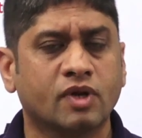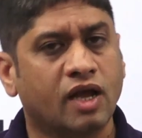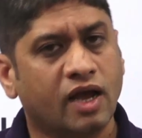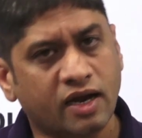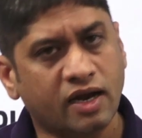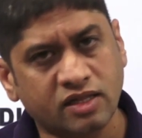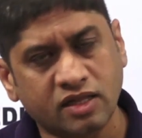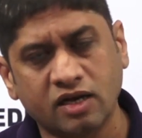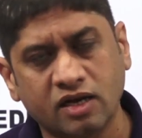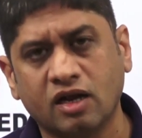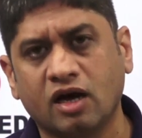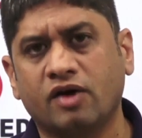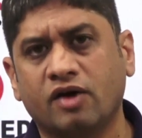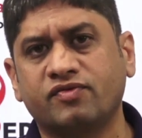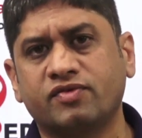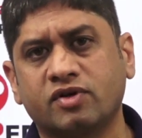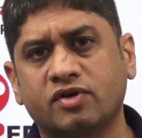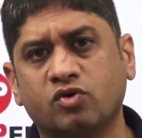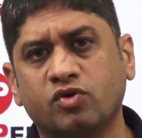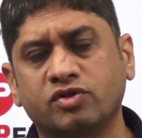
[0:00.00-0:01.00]
And then
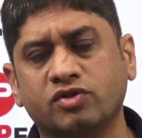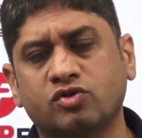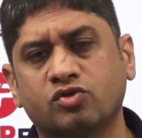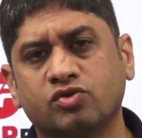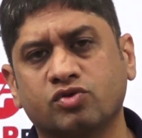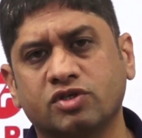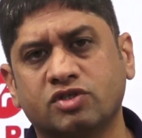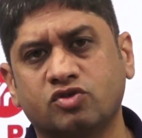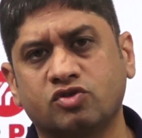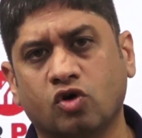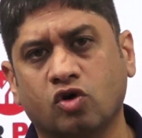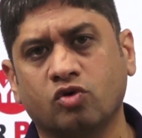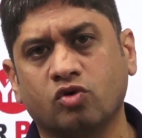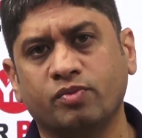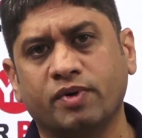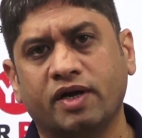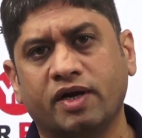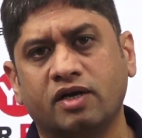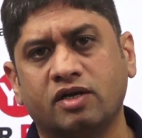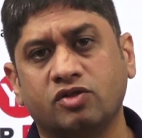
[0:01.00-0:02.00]
after going through this
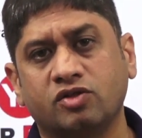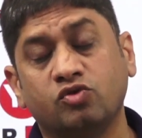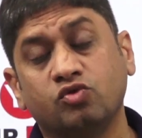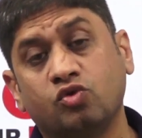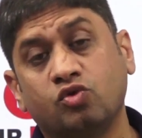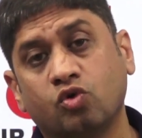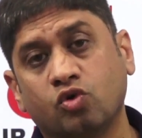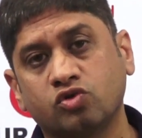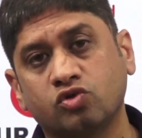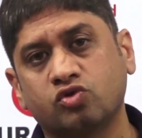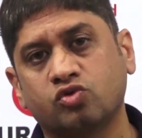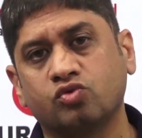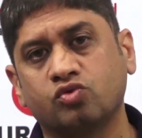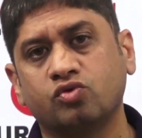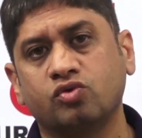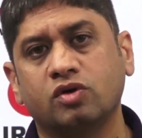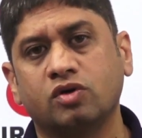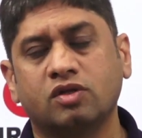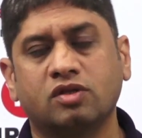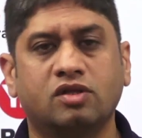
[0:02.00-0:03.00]
document, you go
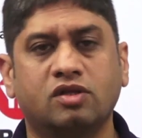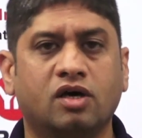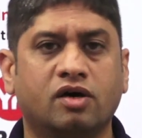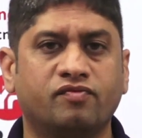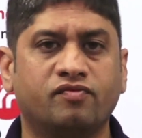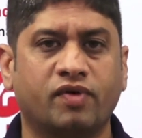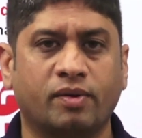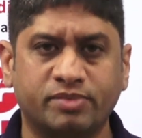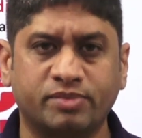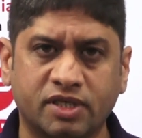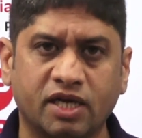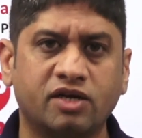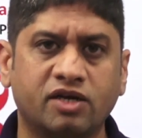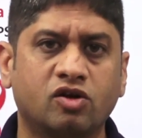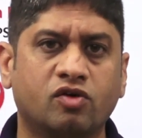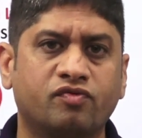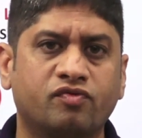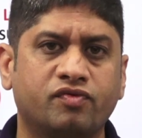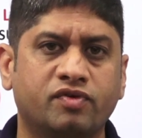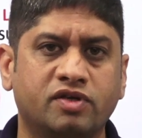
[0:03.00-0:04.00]
through the website
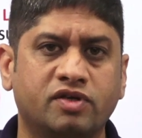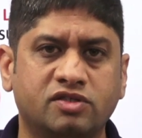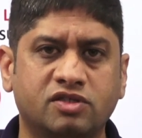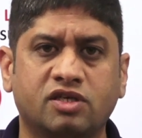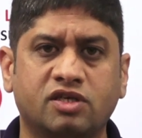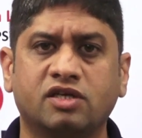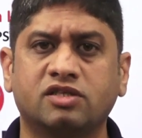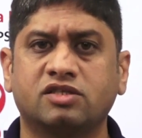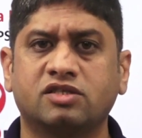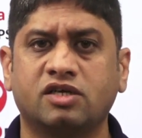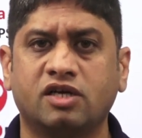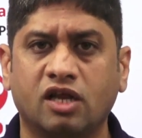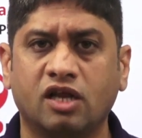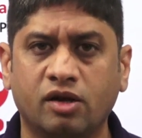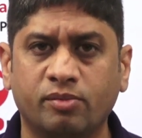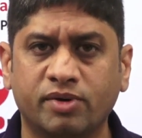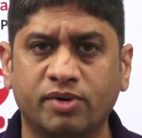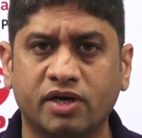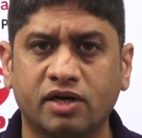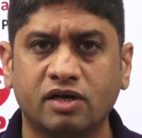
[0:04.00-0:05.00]
of Engineers India
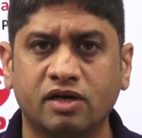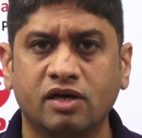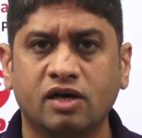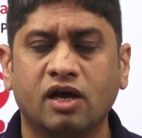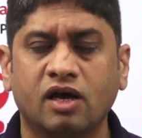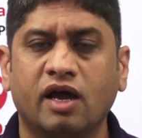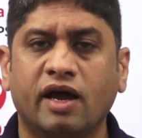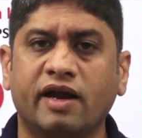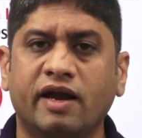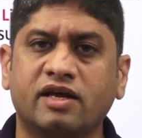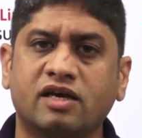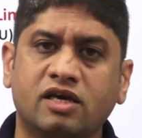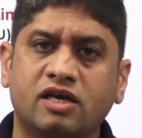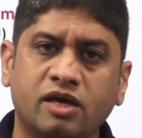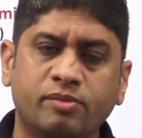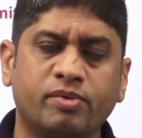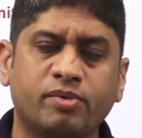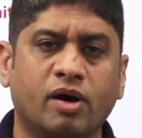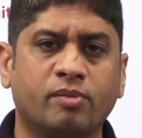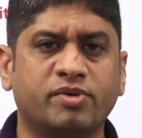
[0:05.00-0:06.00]
Limited and
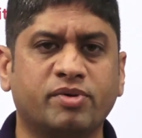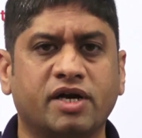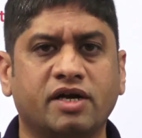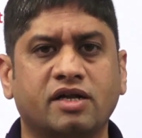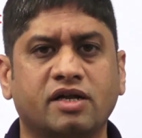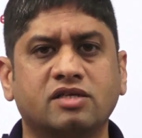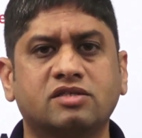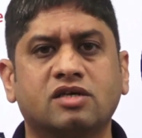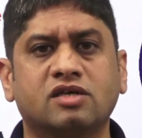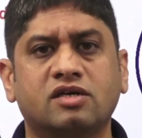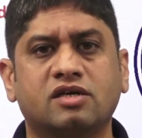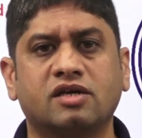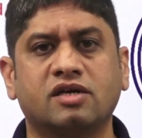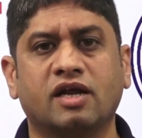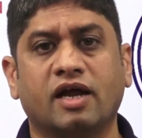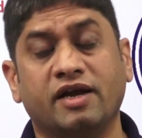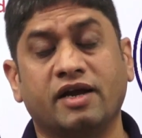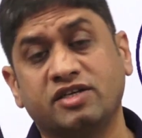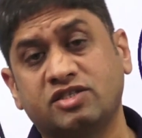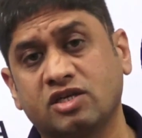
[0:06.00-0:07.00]
keep updating certain
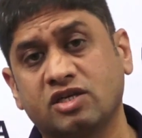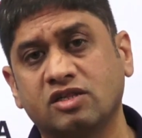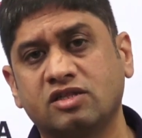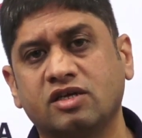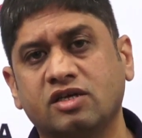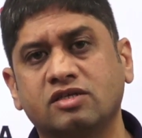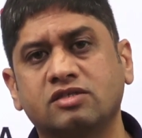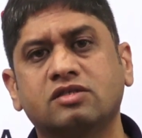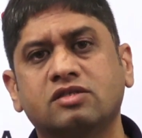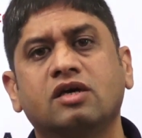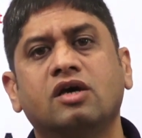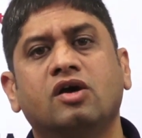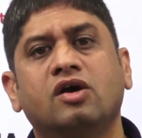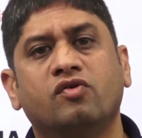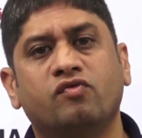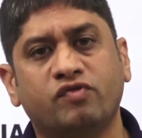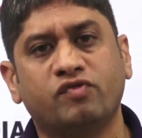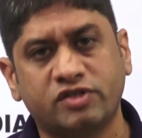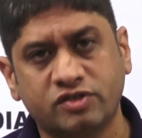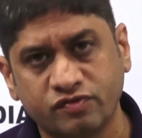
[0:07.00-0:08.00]
additional things
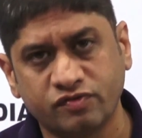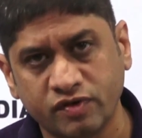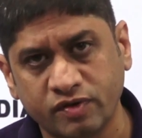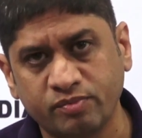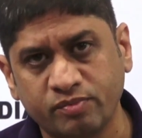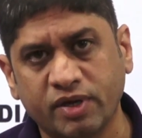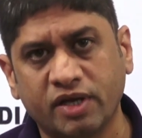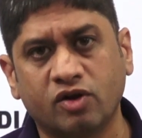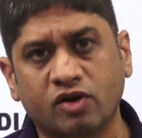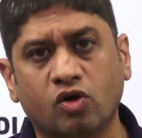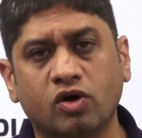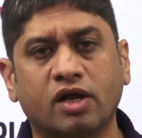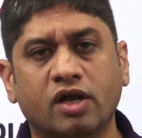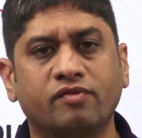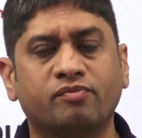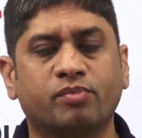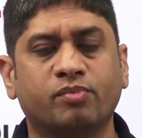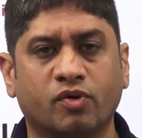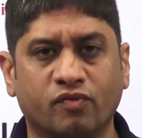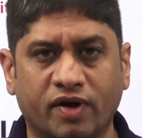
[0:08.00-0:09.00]
which we may not
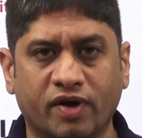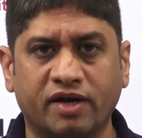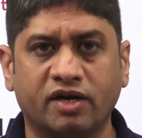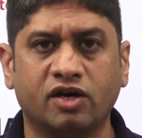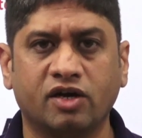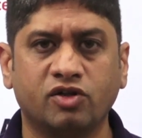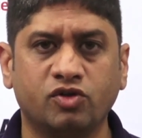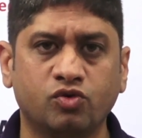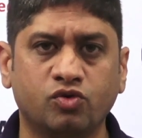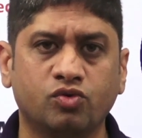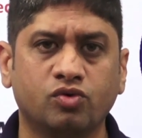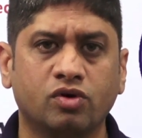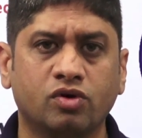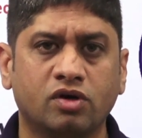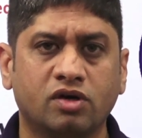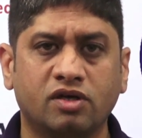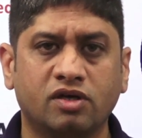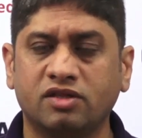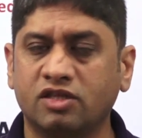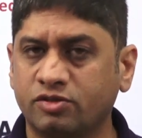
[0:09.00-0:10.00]
have provided you
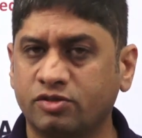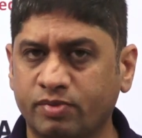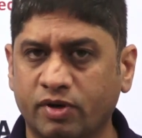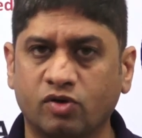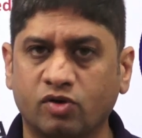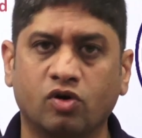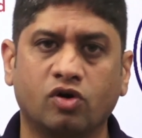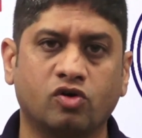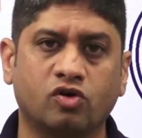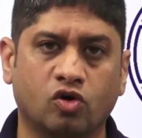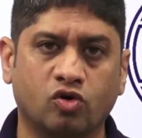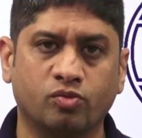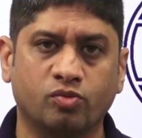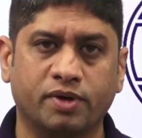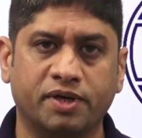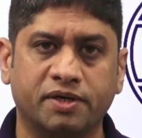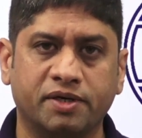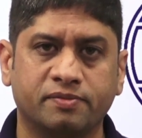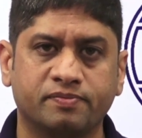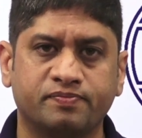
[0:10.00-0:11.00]
in this particular
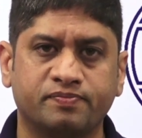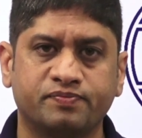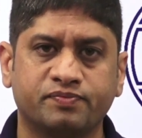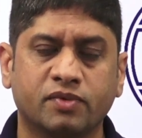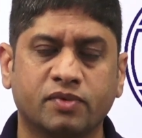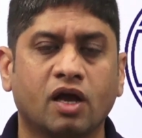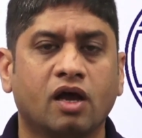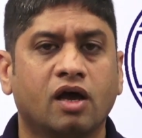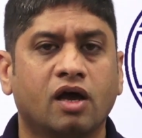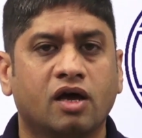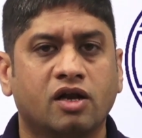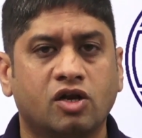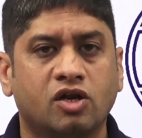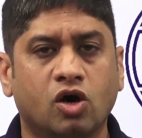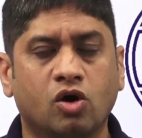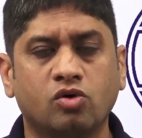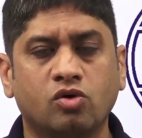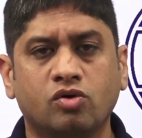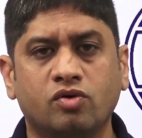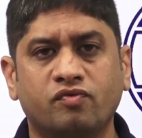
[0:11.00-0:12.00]
document.
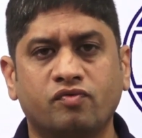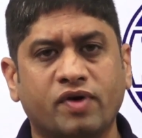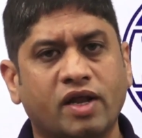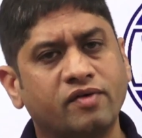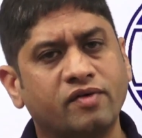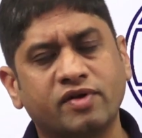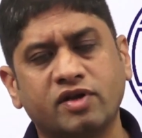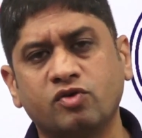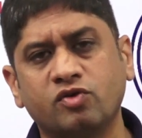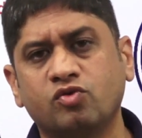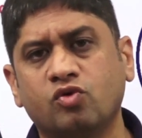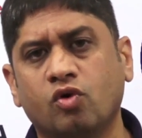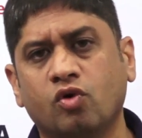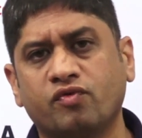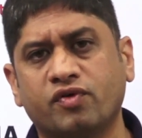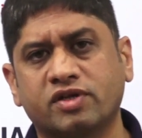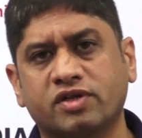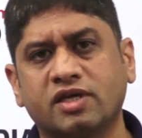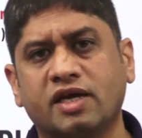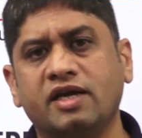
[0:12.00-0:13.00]
Now, whenever you go
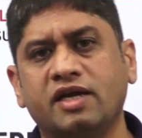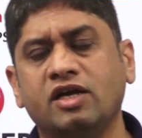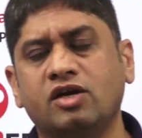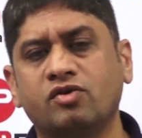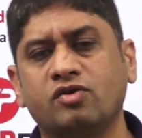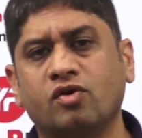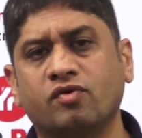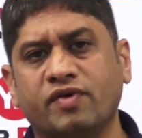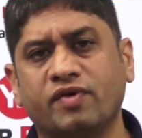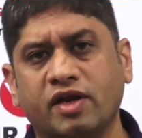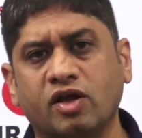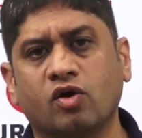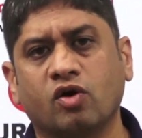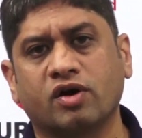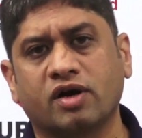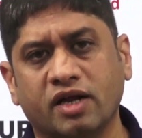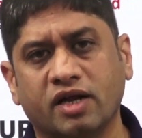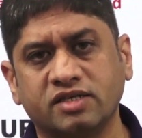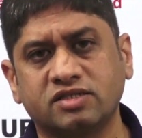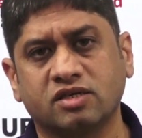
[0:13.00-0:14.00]
for the interview of any
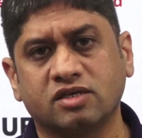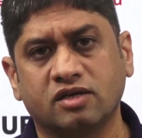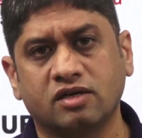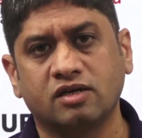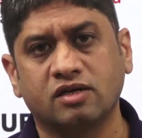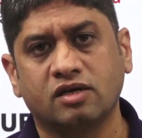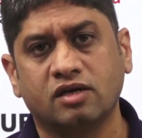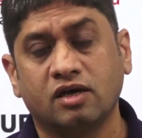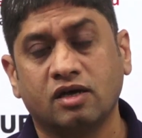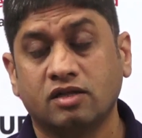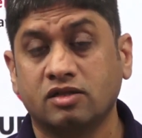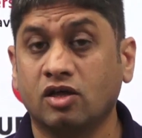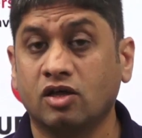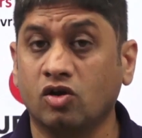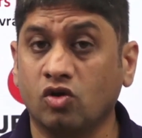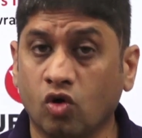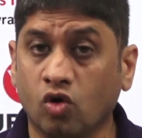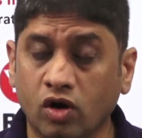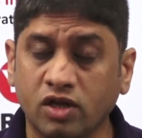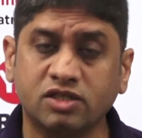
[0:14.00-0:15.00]
organization, the
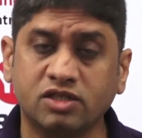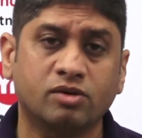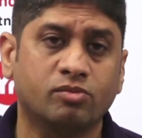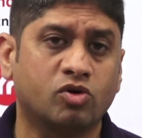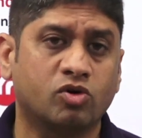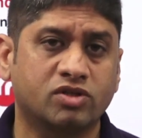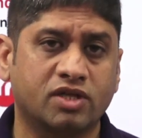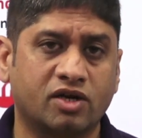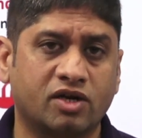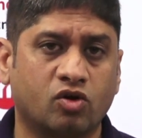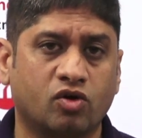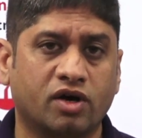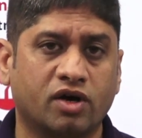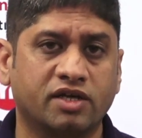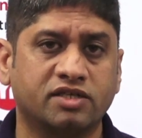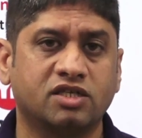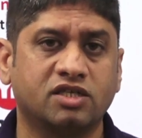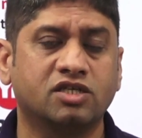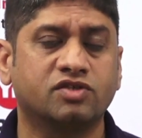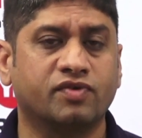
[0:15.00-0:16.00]
knowledge about that
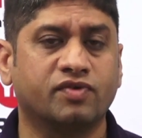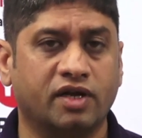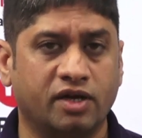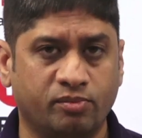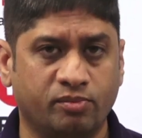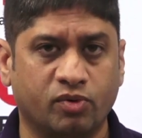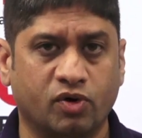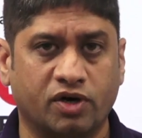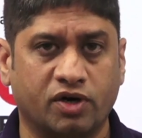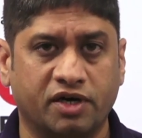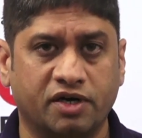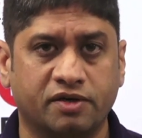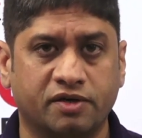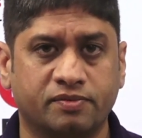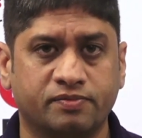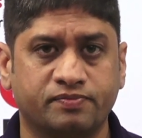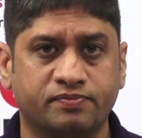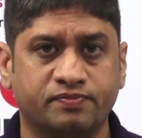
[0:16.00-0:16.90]
organization is very important.